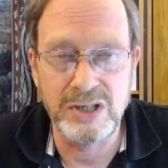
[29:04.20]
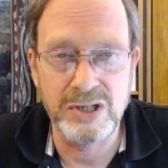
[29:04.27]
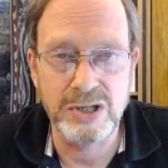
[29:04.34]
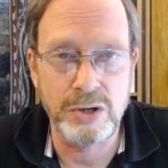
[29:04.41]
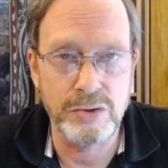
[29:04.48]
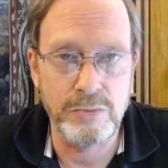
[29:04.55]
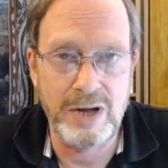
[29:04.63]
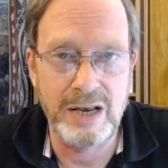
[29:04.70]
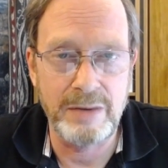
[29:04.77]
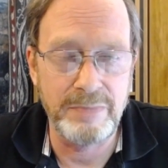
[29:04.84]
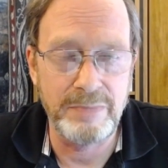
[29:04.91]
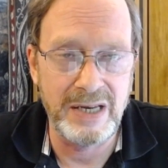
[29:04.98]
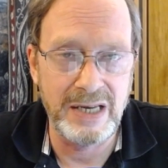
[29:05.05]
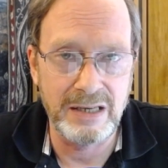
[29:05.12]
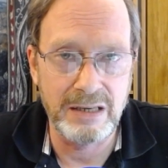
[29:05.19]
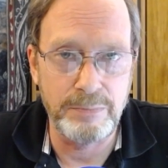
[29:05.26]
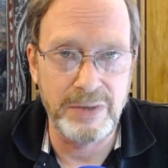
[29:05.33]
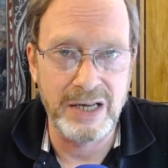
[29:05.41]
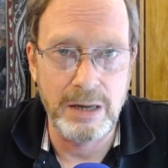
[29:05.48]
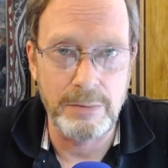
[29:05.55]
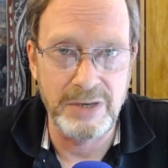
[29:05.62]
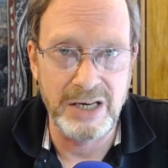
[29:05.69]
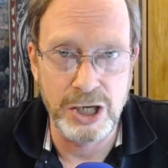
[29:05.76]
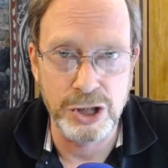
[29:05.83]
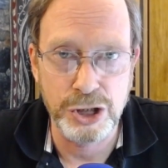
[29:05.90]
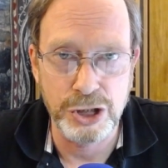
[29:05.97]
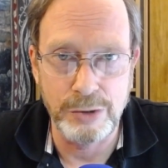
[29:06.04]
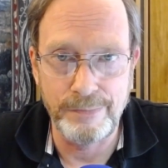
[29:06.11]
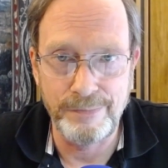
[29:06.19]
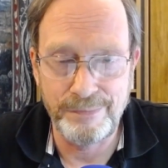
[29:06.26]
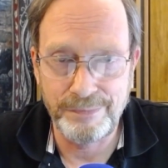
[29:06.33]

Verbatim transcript: turn around and be become an issue.